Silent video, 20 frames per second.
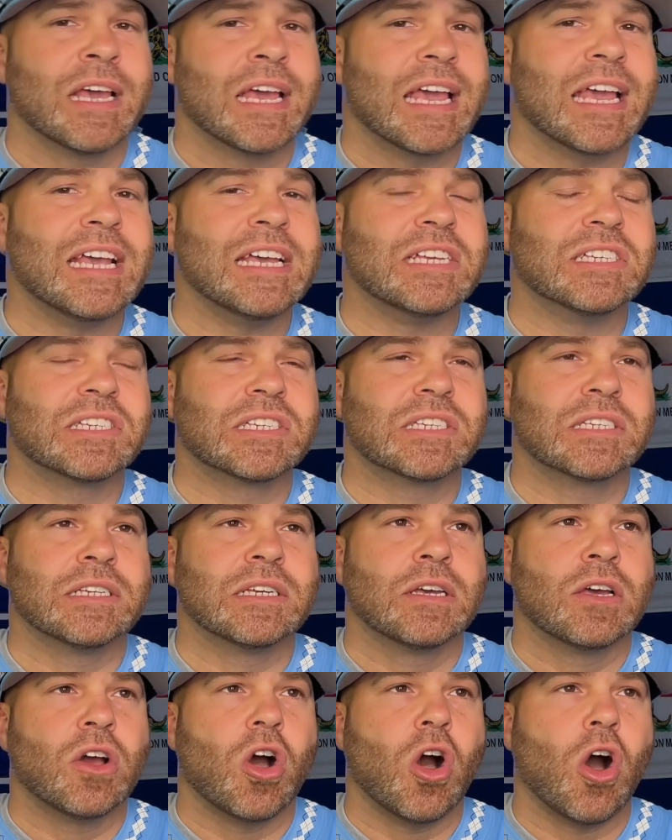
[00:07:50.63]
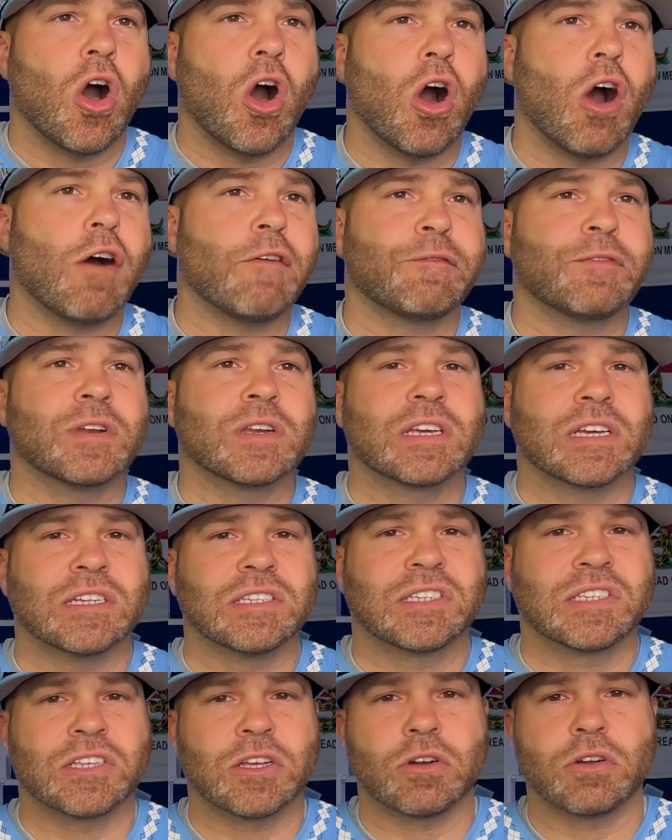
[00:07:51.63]
He's often
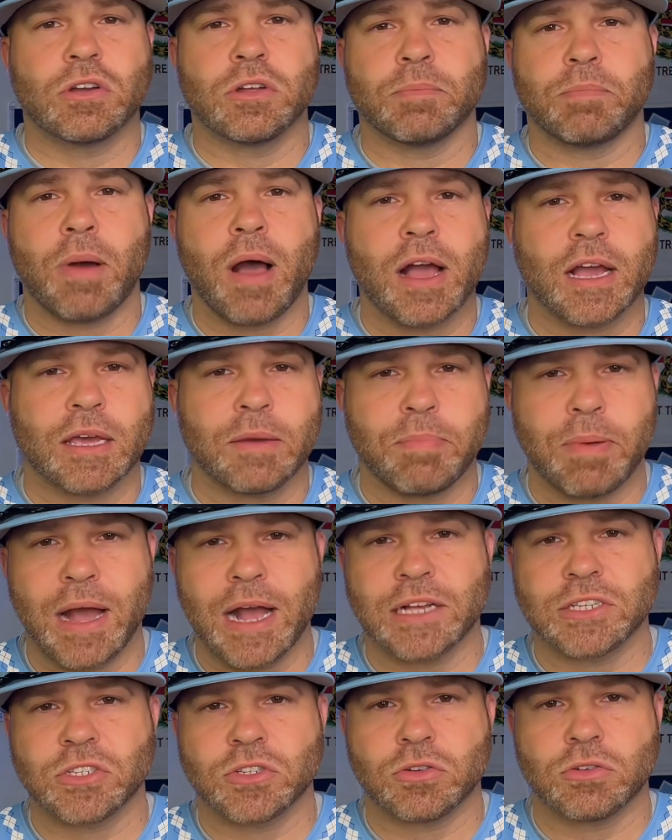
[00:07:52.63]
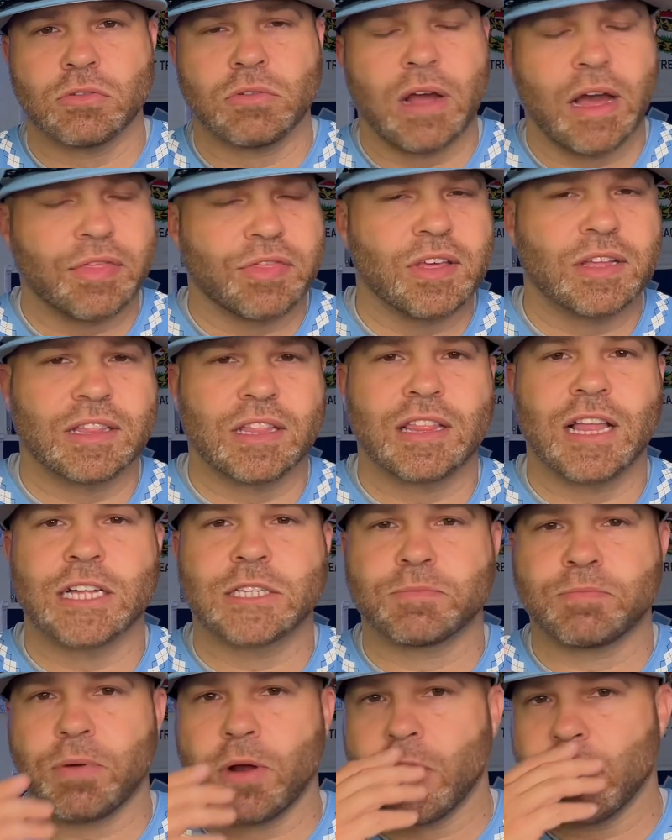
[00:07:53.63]
considered a pocket passer. I think
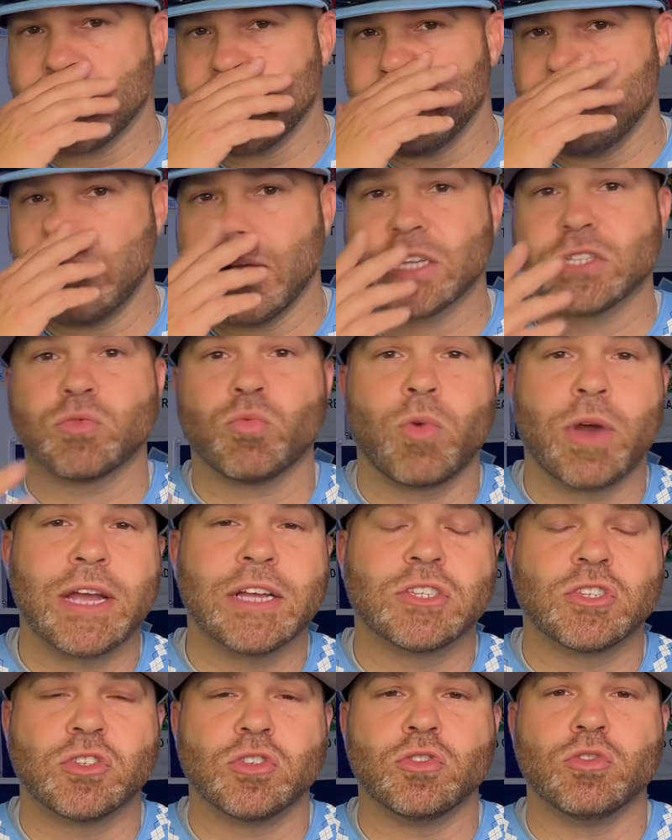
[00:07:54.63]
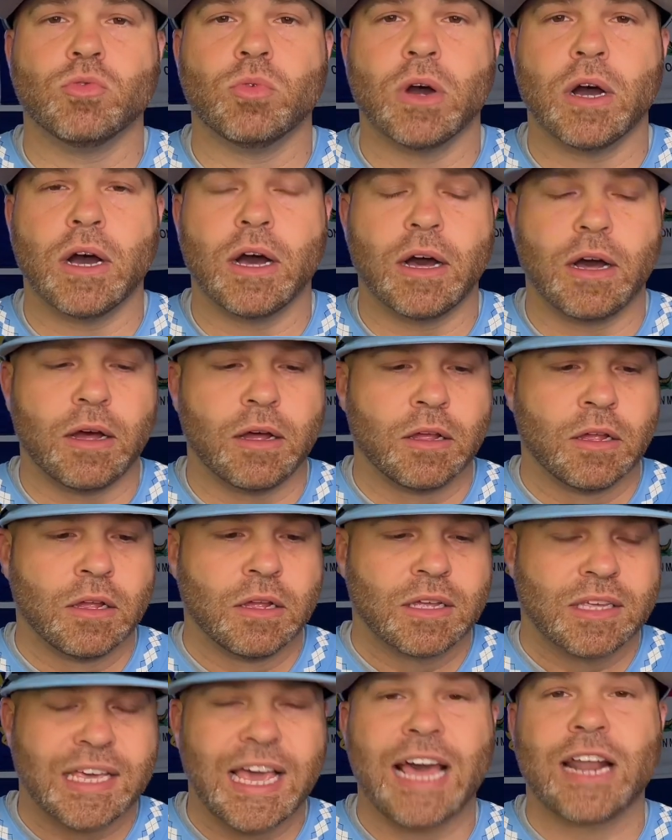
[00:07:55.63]
that's probably the best way to
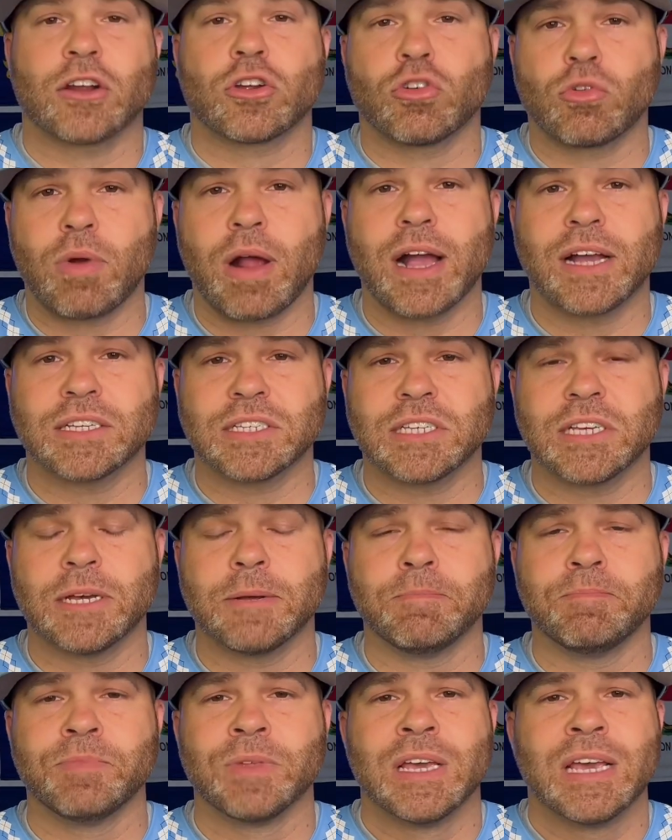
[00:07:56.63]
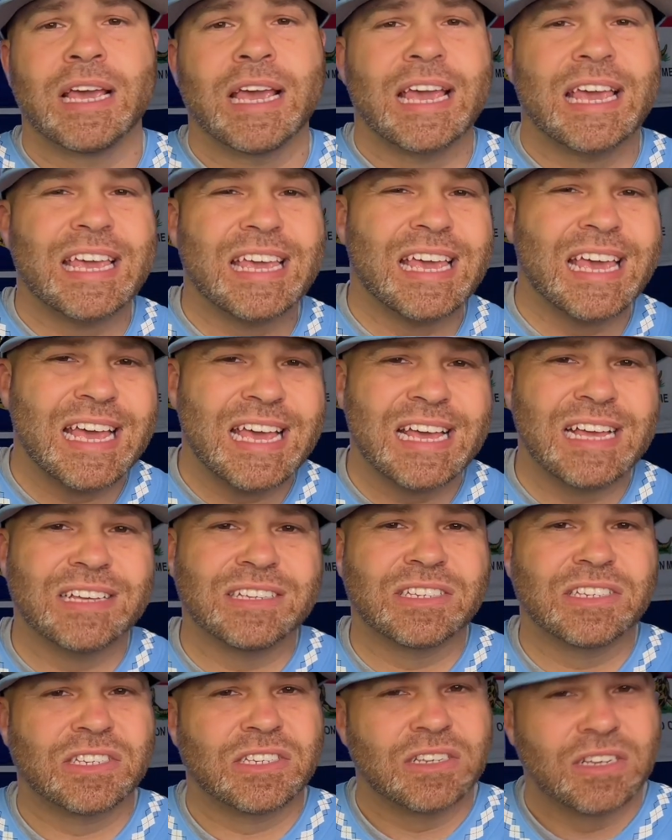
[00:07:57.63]
categorize him. He
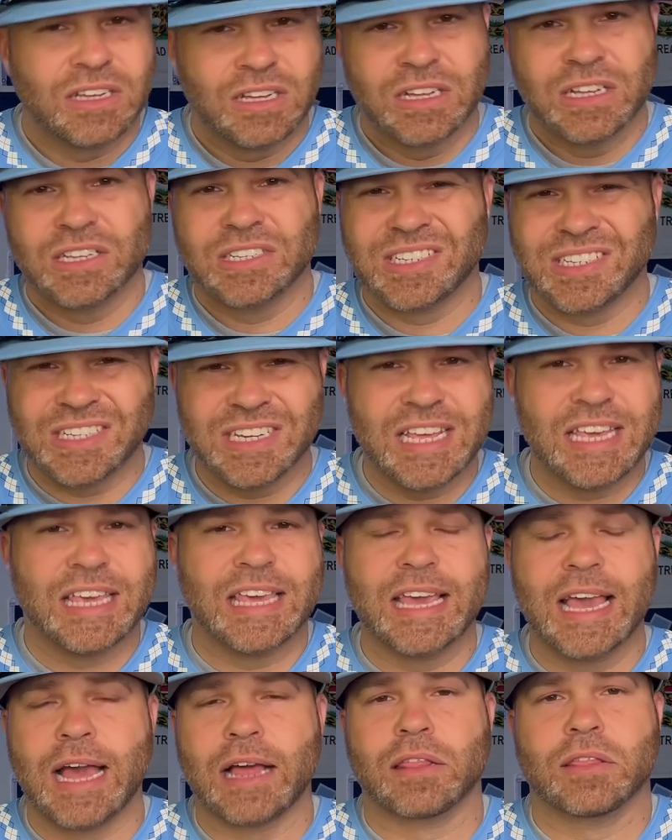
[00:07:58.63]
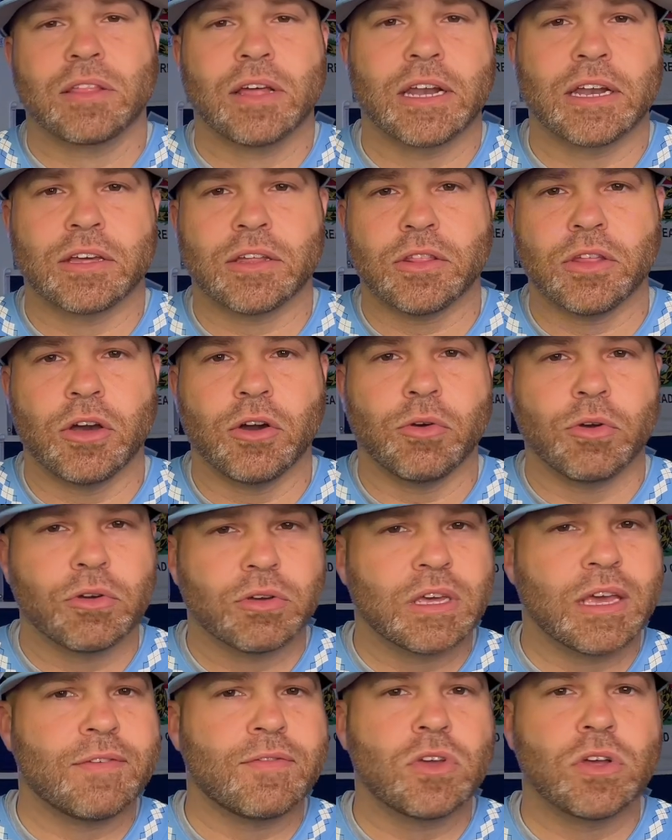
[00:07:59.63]
is sneaky athletic, though. He'll
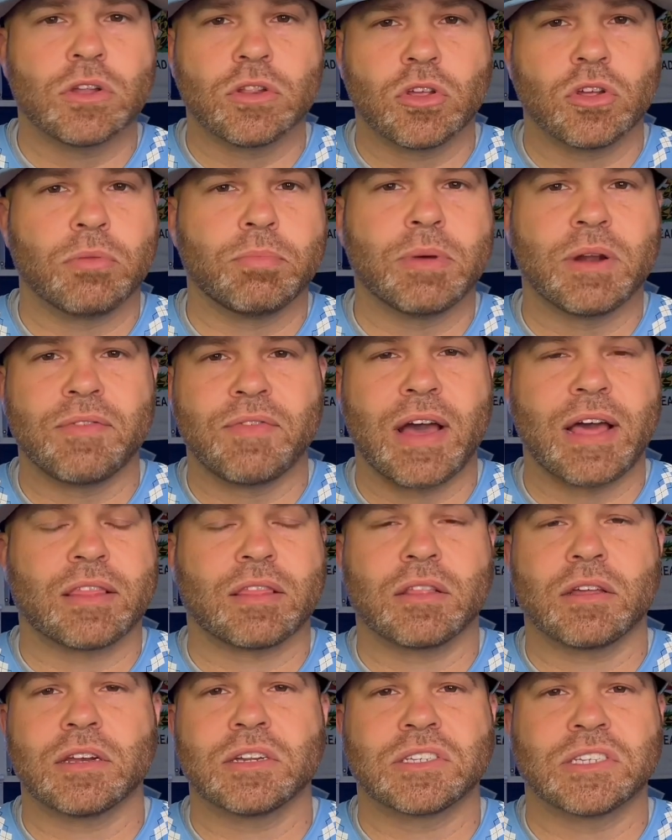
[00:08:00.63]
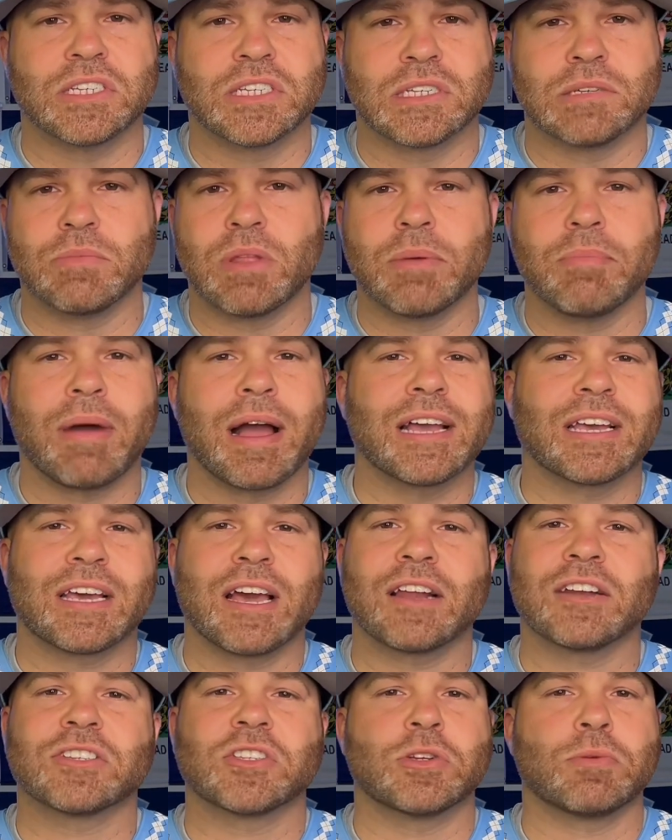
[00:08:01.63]
give you a little bit of athleticism that might
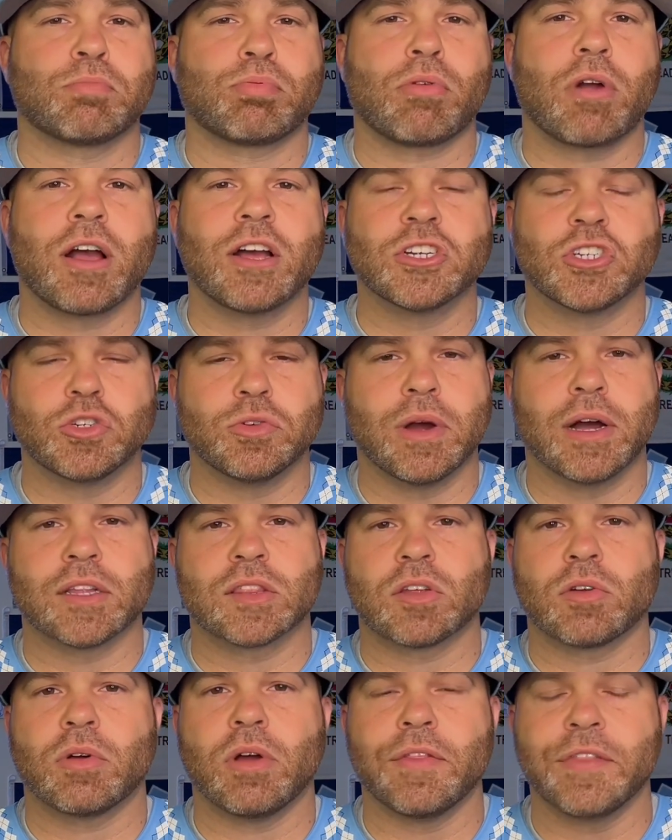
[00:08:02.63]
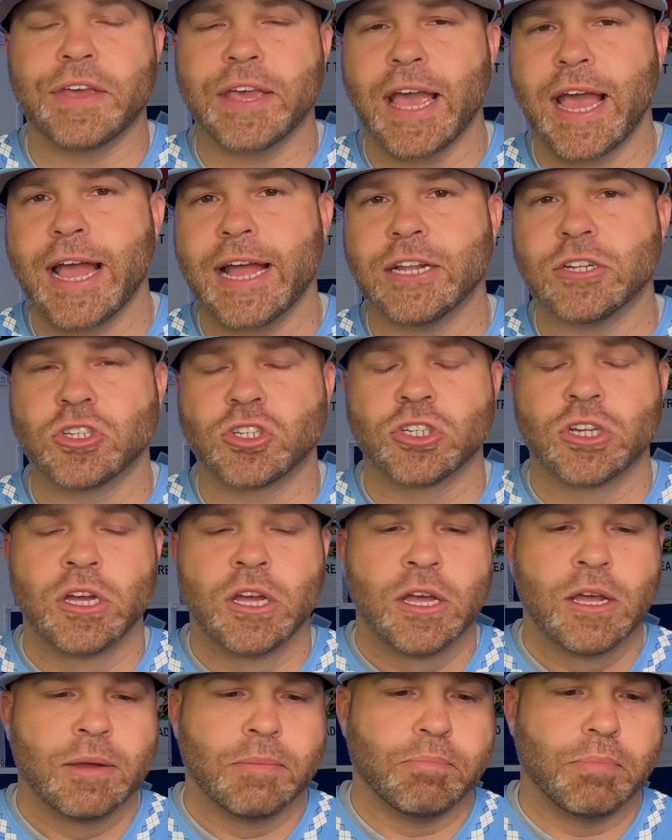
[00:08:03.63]
kind of surprise you out there on the edge.
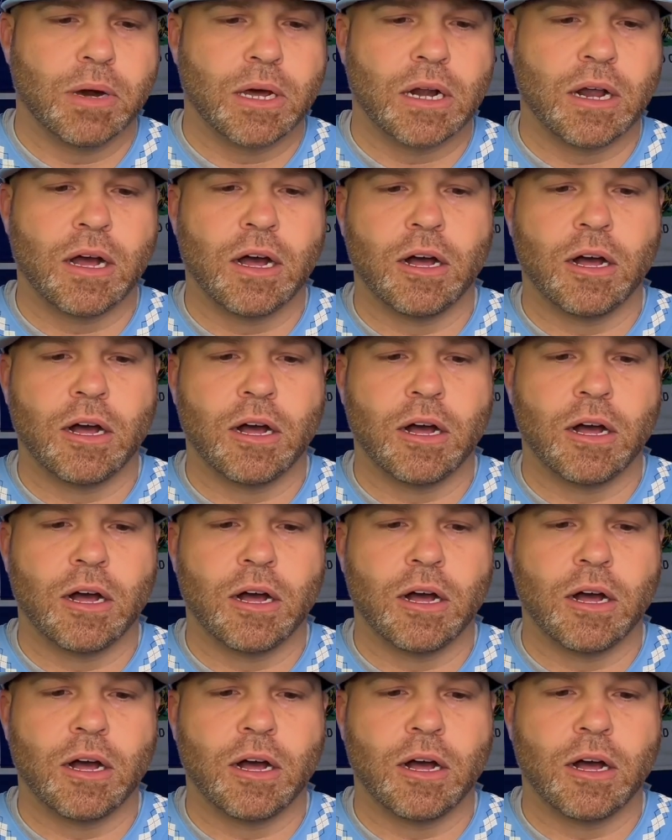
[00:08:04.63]
But